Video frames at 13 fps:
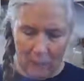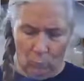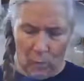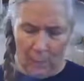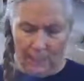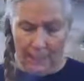
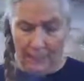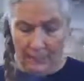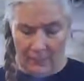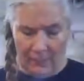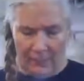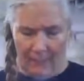What
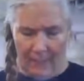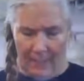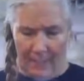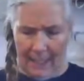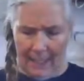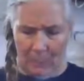gives them
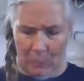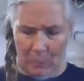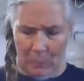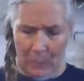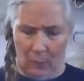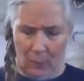that extra
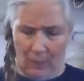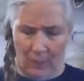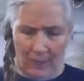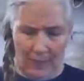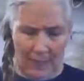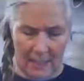power of
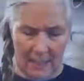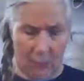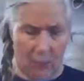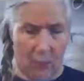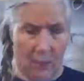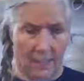
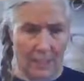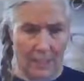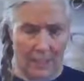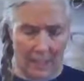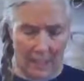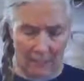seeing? Where does
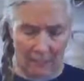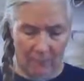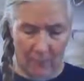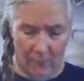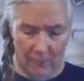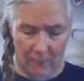it come
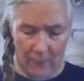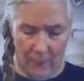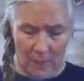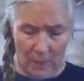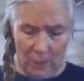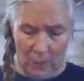from?
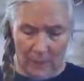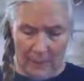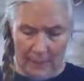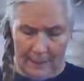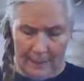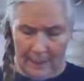Well,
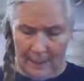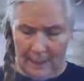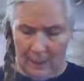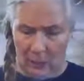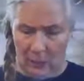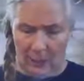it's
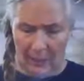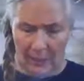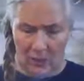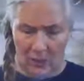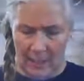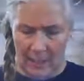inherited, it's
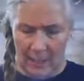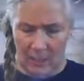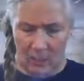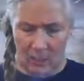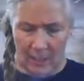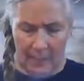
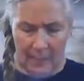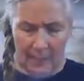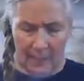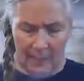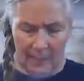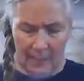genetic, okay,
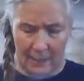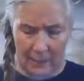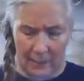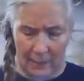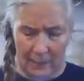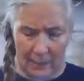they
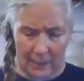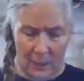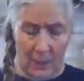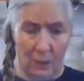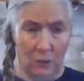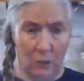inherited
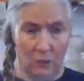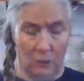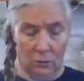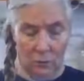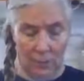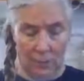
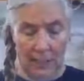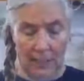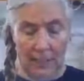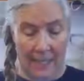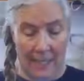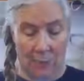
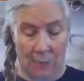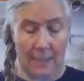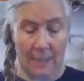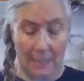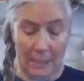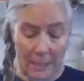
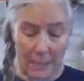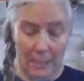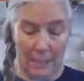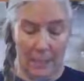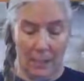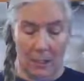
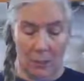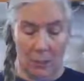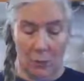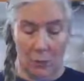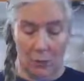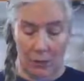it,
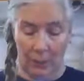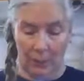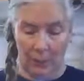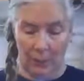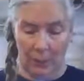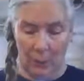usually
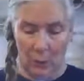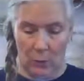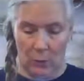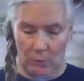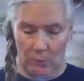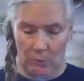from
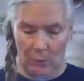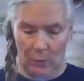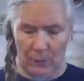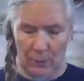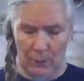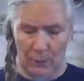
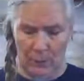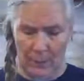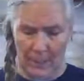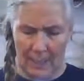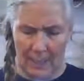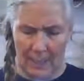their
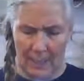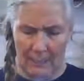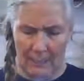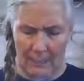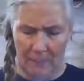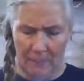mother's
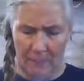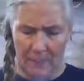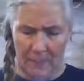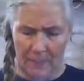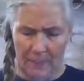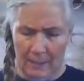line, but
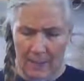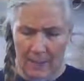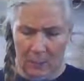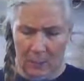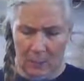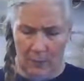not
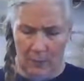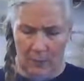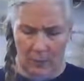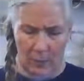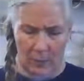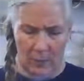
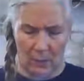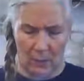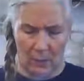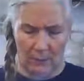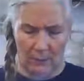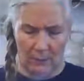always. You can
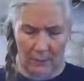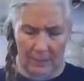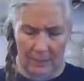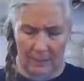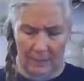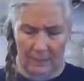call it
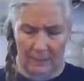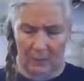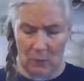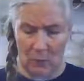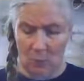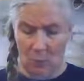many things. If
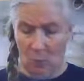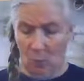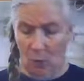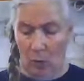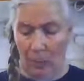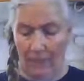you
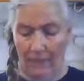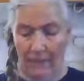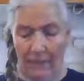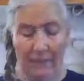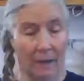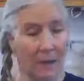work on
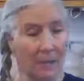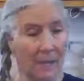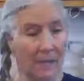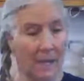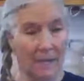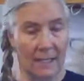the dark
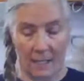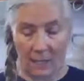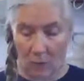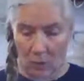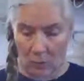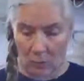side, it's
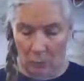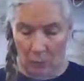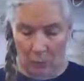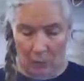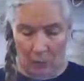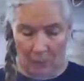called
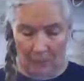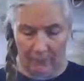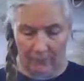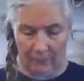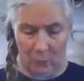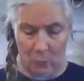
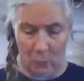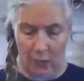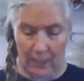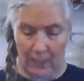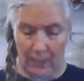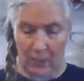witchcraft. If you
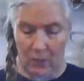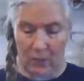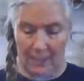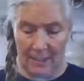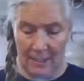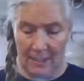work on the
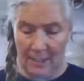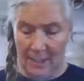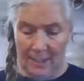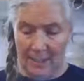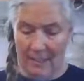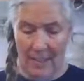good side,
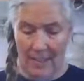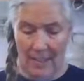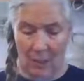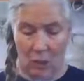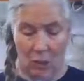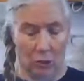it's not
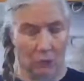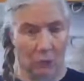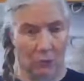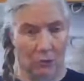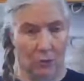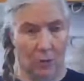called
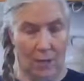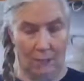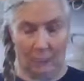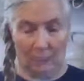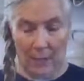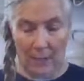
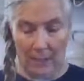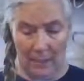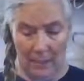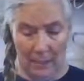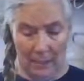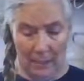witchcraft, right?
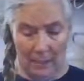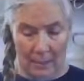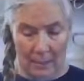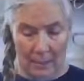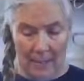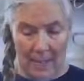
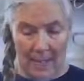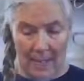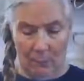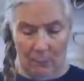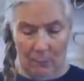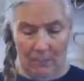
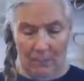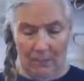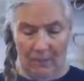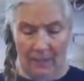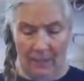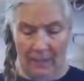Amulets
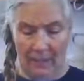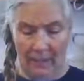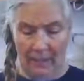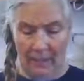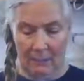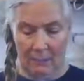of any
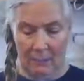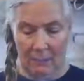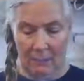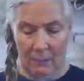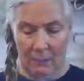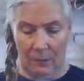kind can be
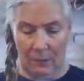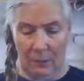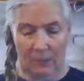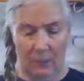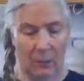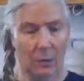put to
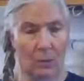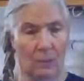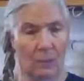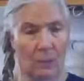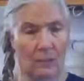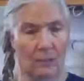either good
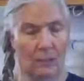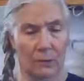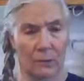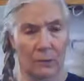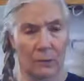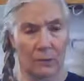or evil
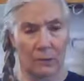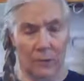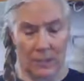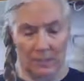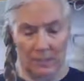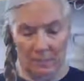
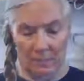use.